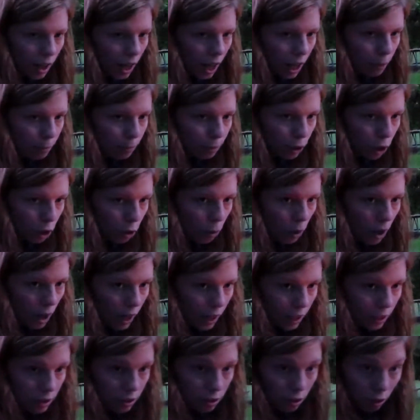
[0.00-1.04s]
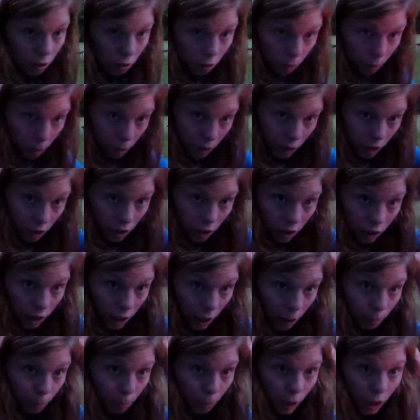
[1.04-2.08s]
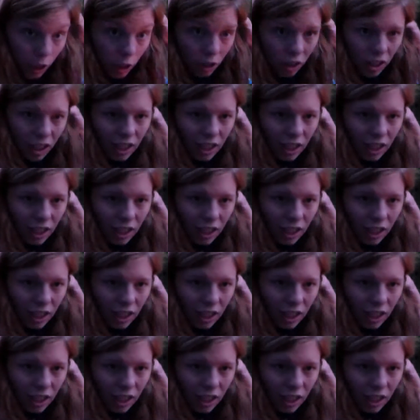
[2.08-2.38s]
I'd blow on it so it would get bigger,